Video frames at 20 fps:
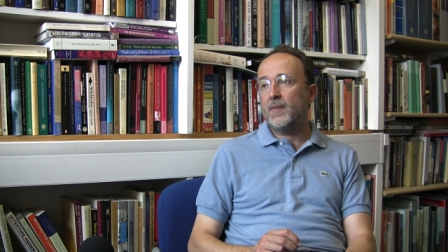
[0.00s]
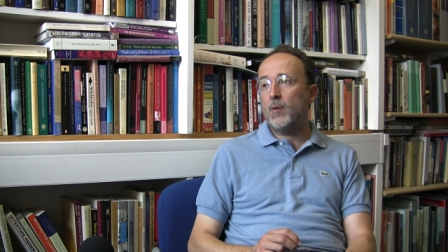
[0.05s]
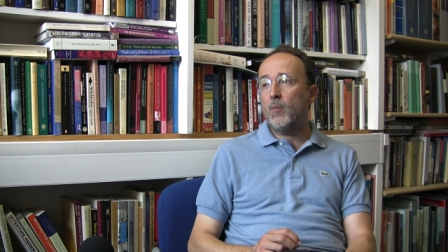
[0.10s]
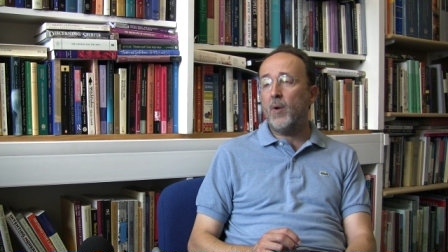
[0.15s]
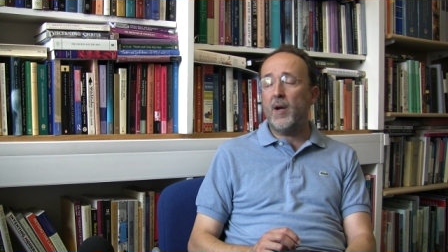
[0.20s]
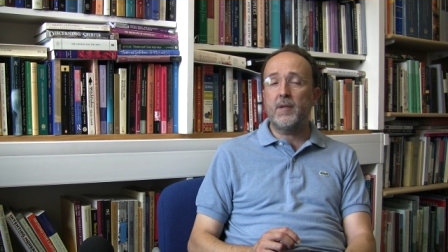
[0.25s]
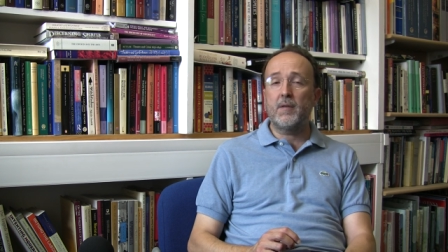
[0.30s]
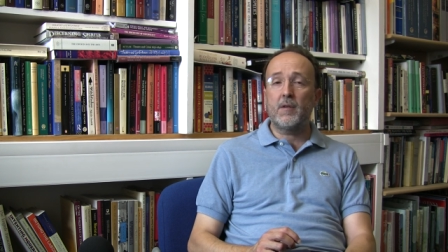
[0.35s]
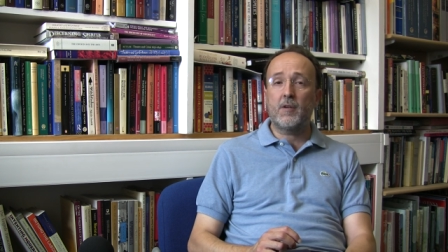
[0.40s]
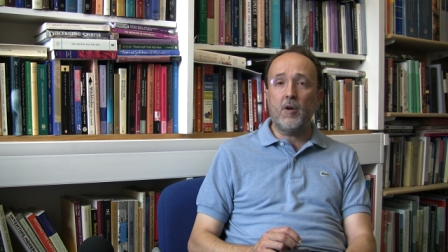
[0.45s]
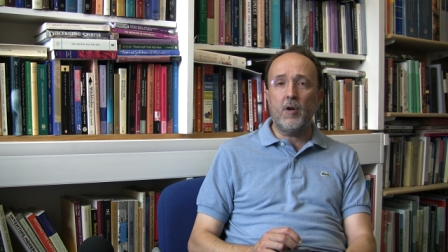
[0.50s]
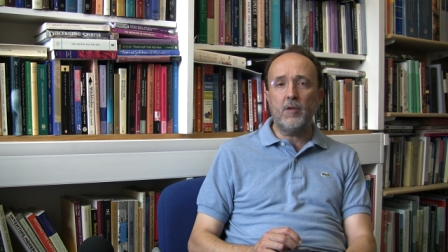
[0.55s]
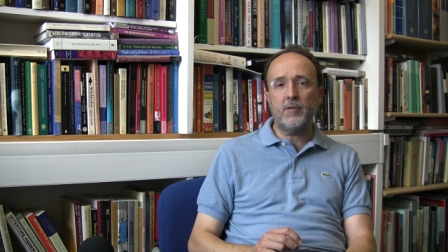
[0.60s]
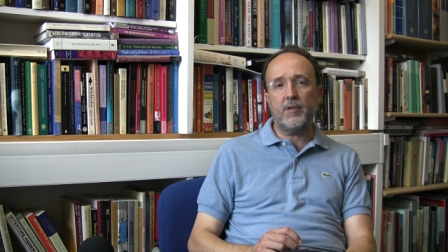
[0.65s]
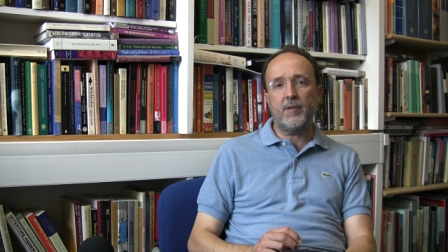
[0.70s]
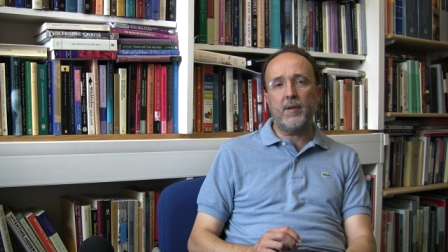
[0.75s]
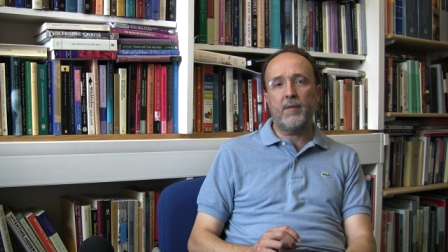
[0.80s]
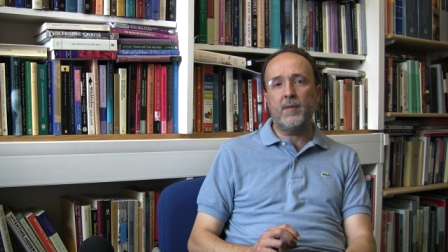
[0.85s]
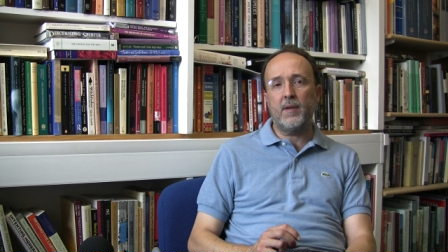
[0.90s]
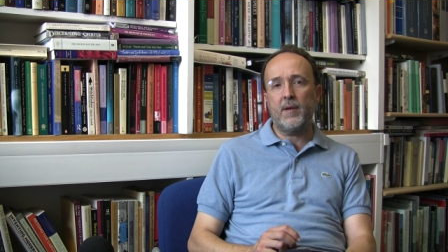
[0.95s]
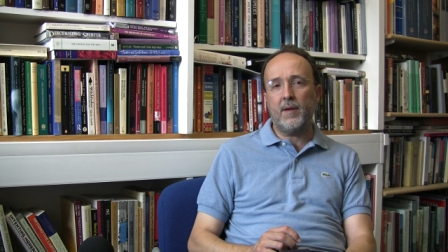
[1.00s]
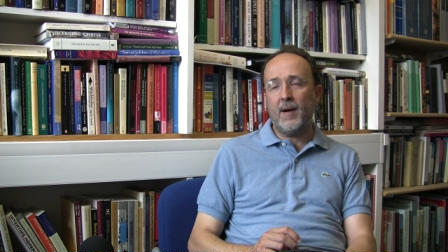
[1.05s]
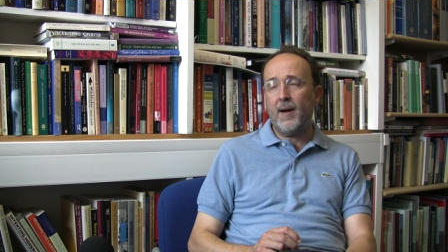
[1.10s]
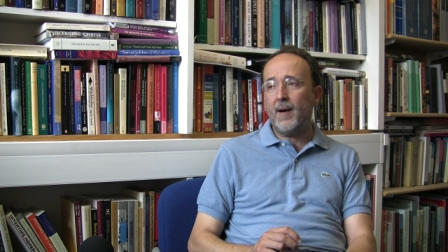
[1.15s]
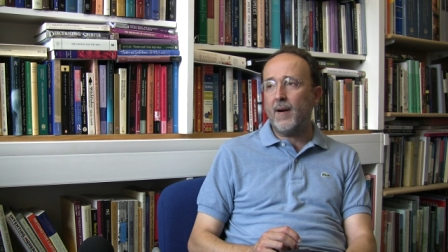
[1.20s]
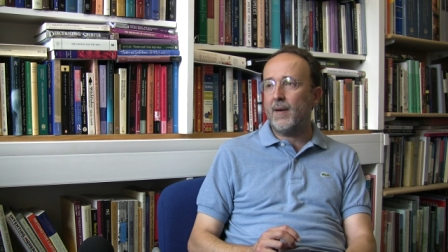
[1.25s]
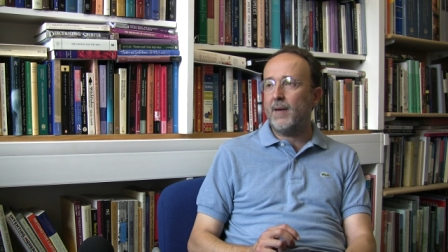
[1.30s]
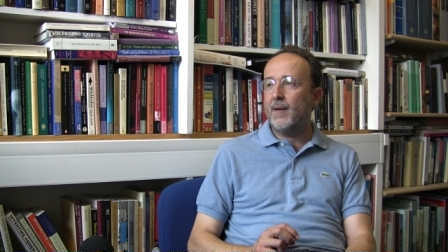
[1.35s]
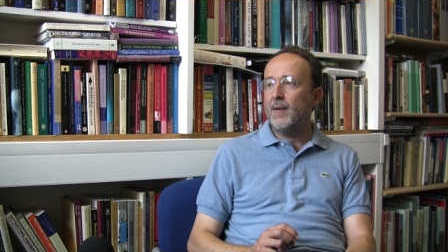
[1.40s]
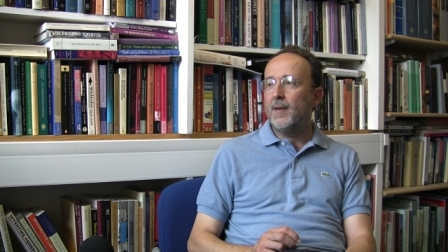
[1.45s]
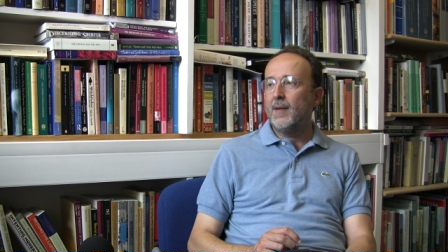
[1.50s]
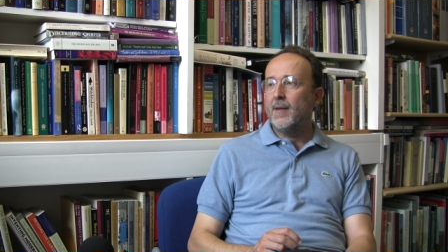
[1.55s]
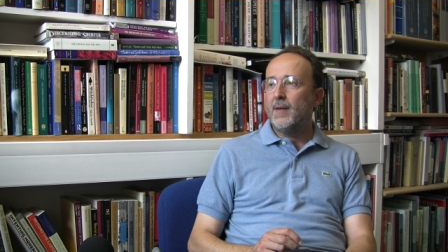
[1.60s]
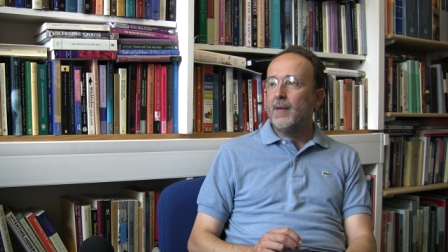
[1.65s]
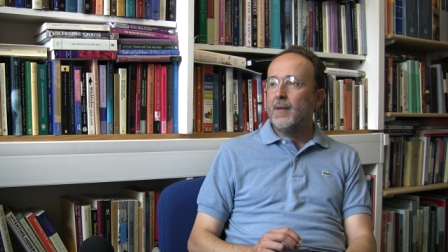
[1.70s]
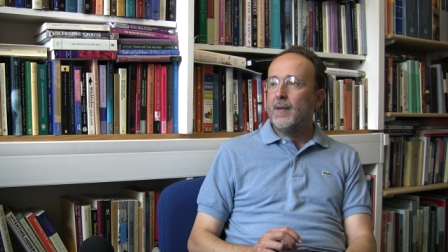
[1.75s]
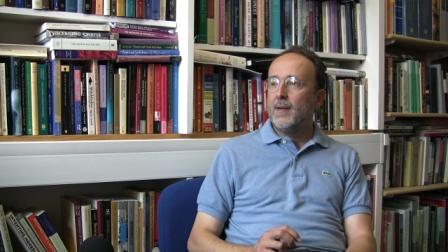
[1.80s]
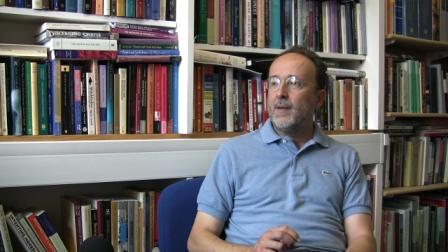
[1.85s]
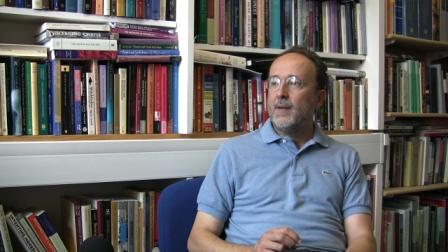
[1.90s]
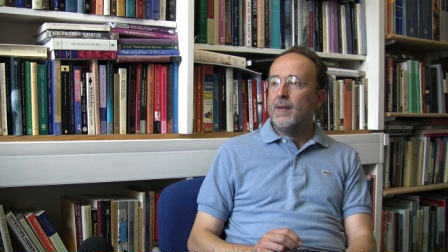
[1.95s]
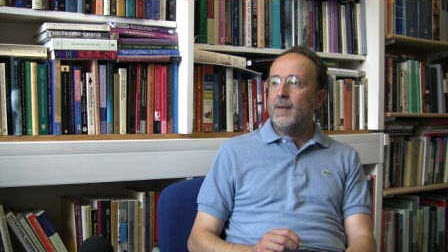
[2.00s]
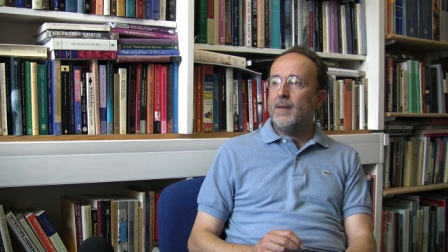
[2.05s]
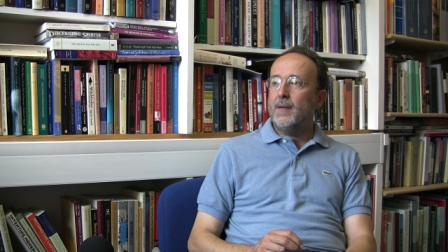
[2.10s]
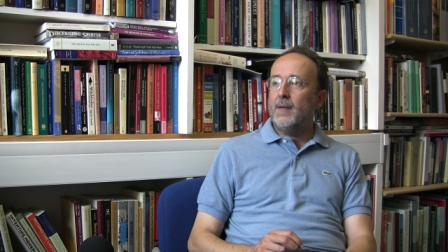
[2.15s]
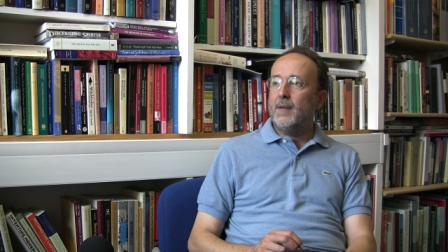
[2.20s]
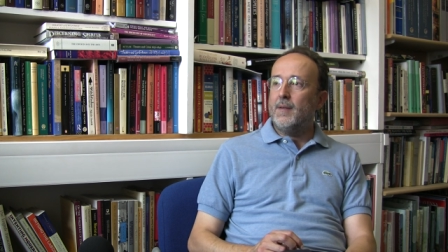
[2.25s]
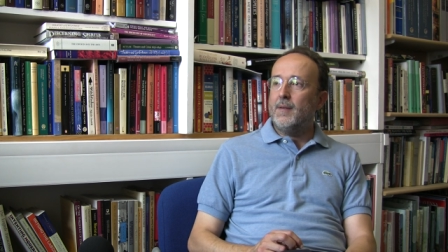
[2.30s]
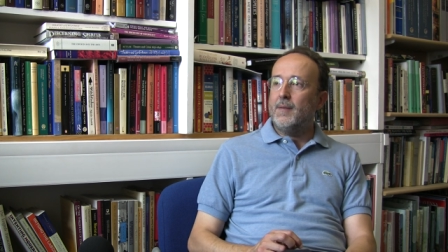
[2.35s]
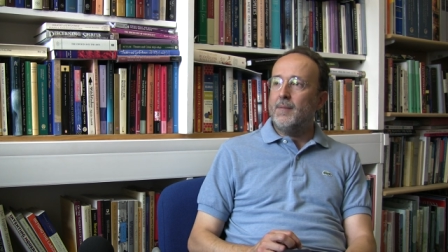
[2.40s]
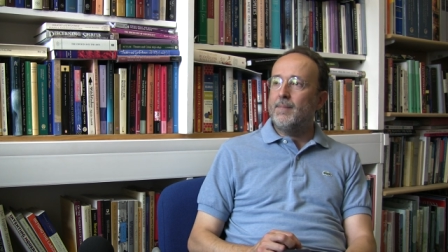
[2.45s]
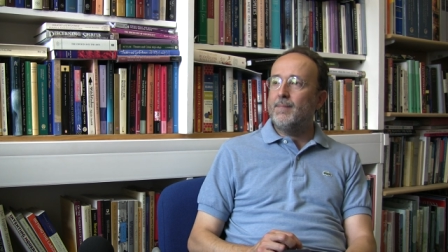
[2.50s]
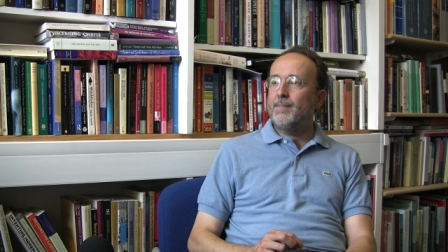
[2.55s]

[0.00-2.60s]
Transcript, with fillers: Quite the contrary, there are uh,